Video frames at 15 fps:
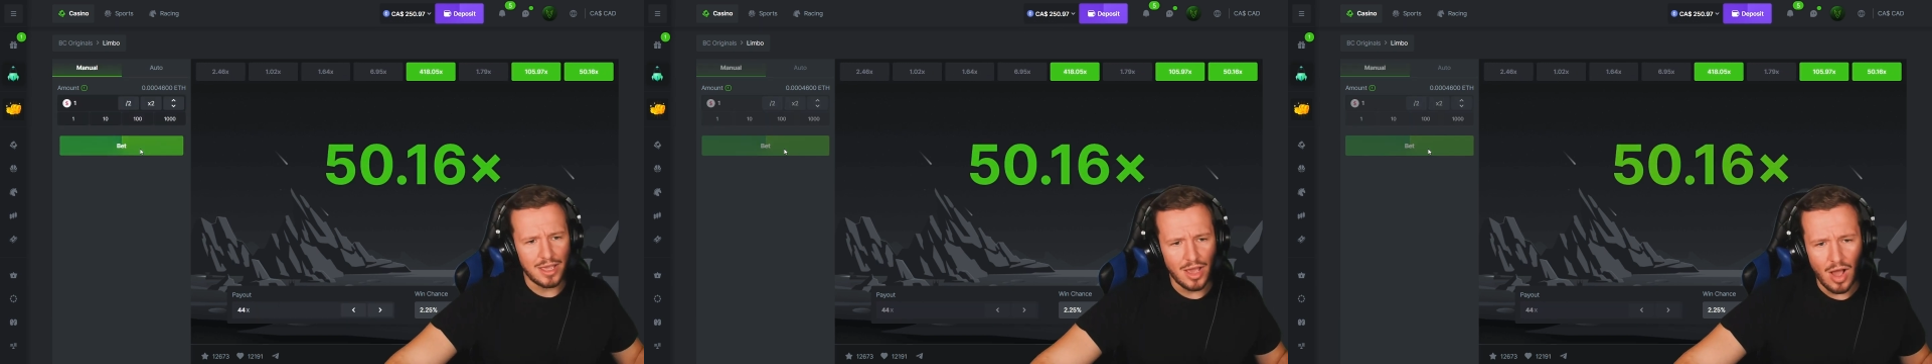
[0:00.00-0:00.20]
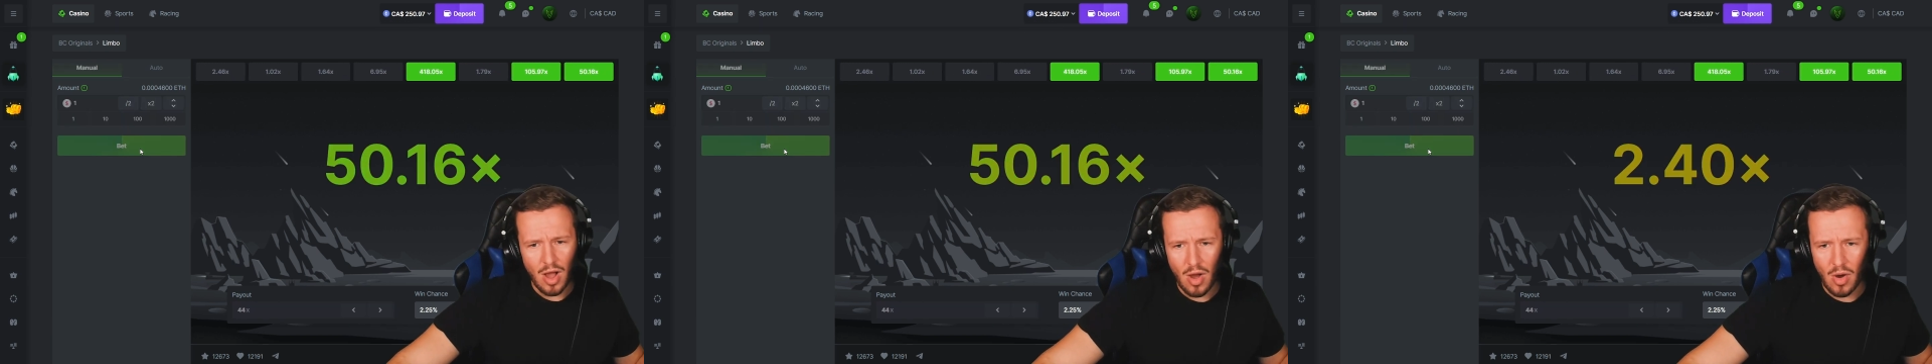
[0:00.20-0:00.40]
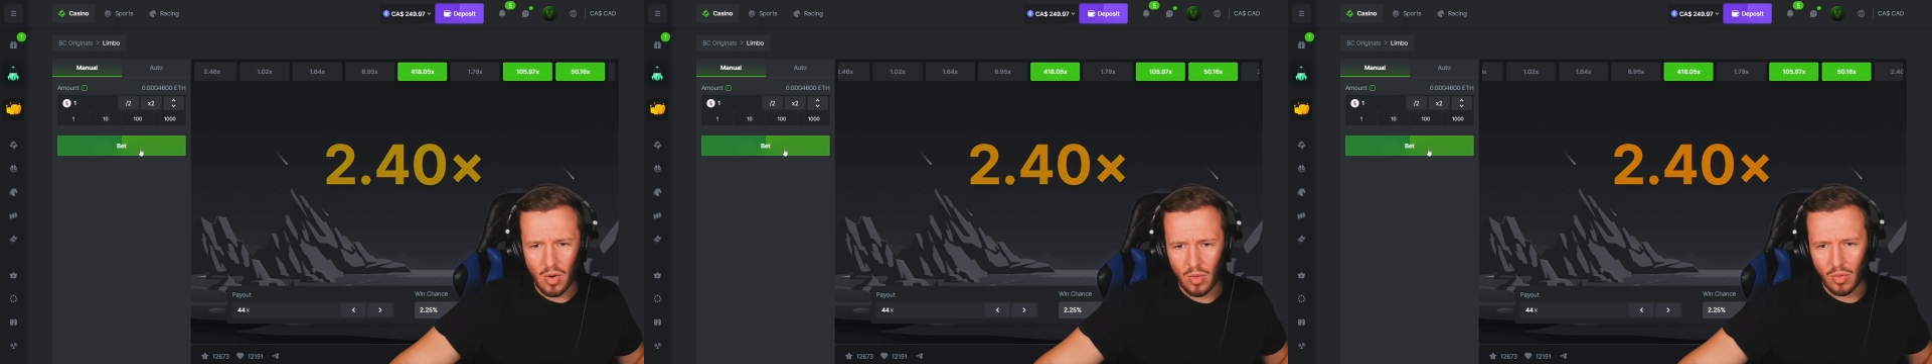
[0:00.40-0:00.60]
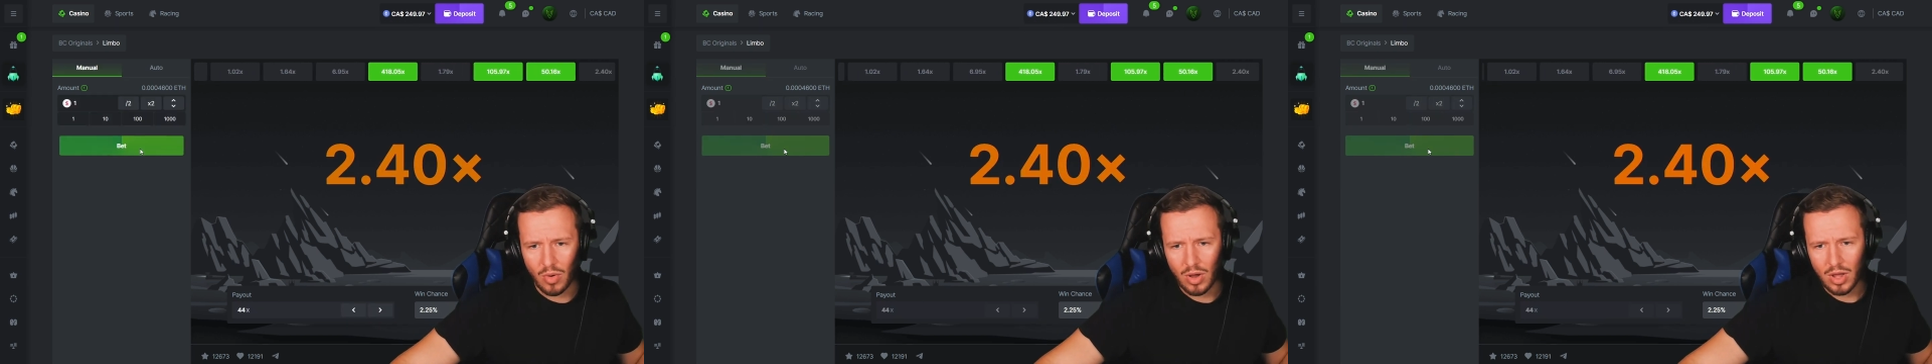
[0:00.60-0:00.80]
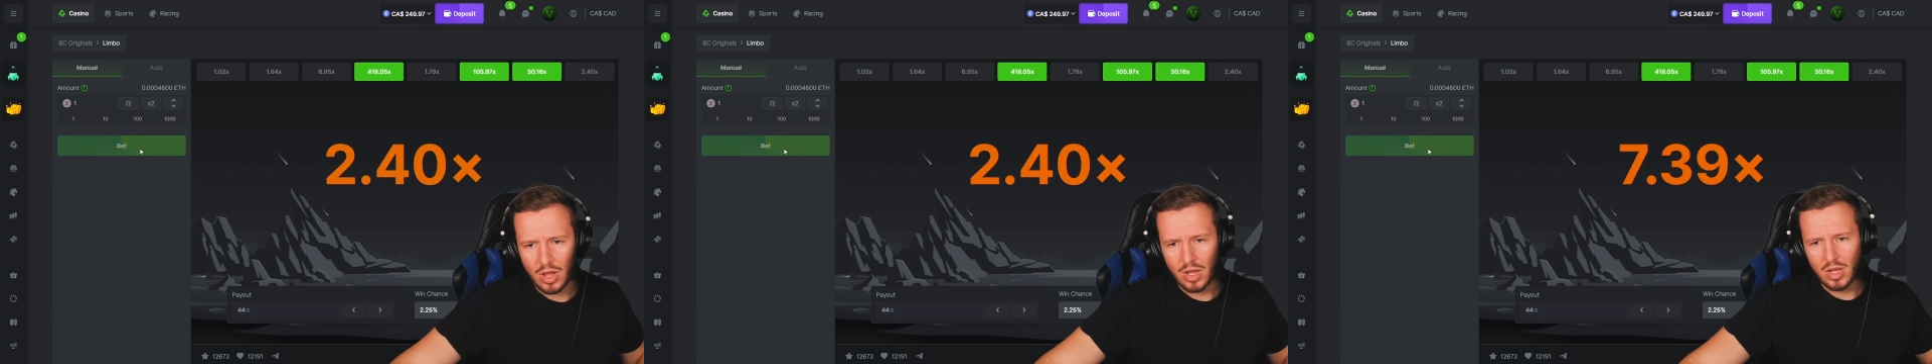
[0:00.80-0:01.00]
Yo,
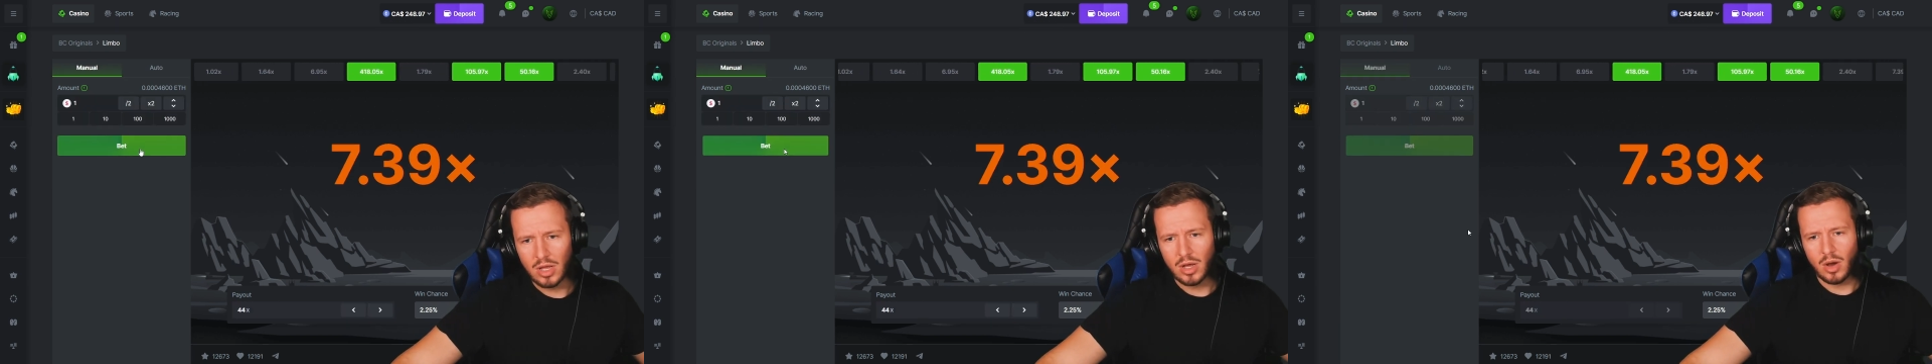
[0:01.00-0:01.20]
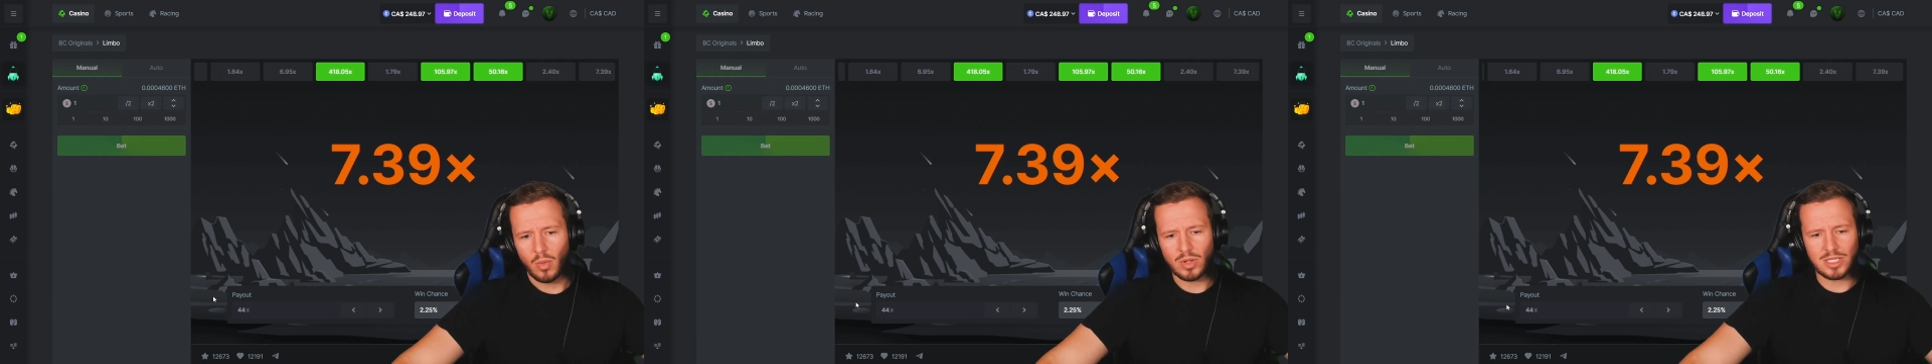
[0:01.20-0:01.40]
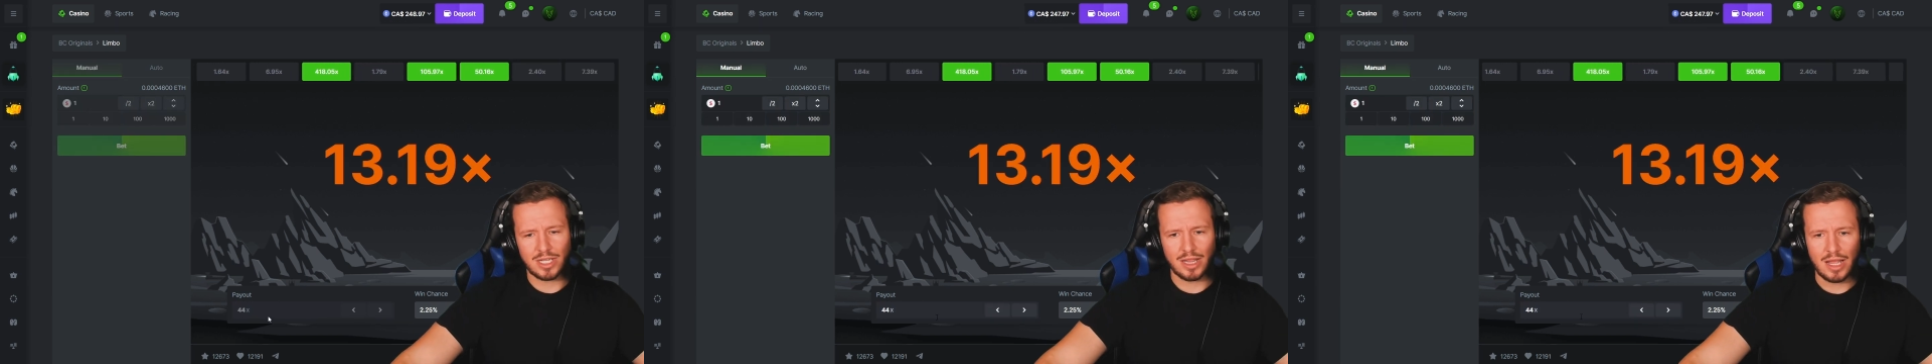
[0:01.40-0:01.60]
what's